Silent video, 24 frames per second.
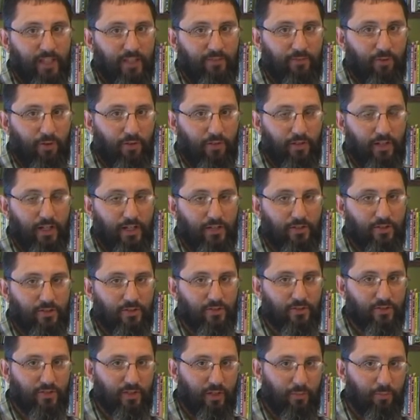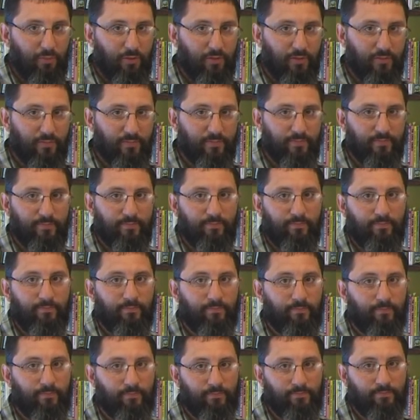if all the nations are separate.
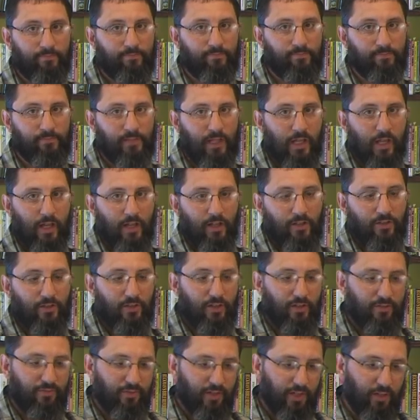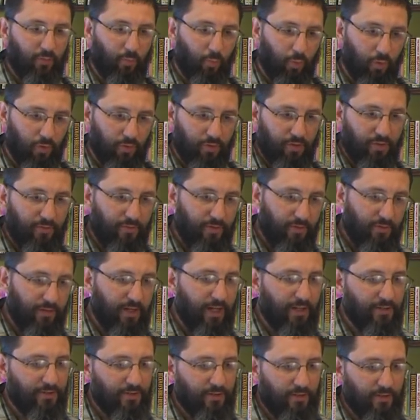So you fight wars of
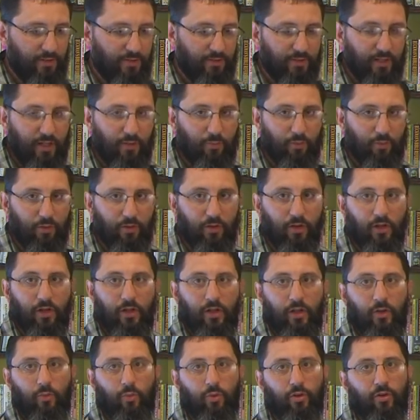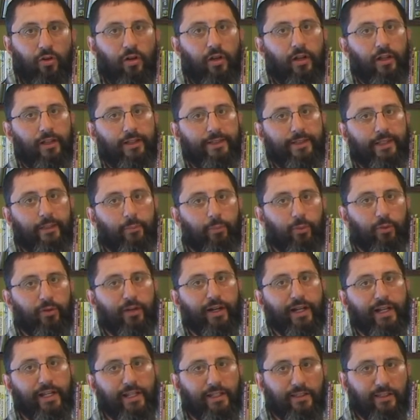aggression. You say we're, we're
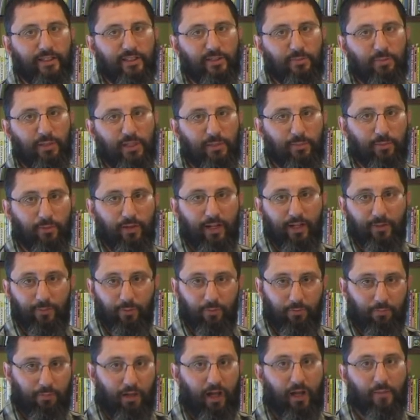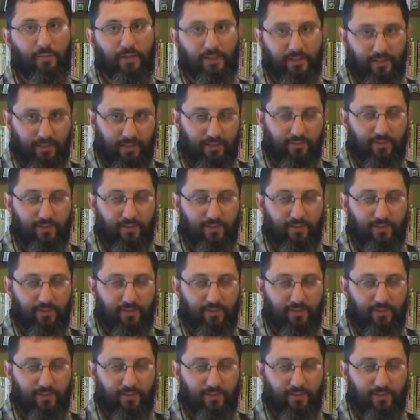liberating these people as we're bombing the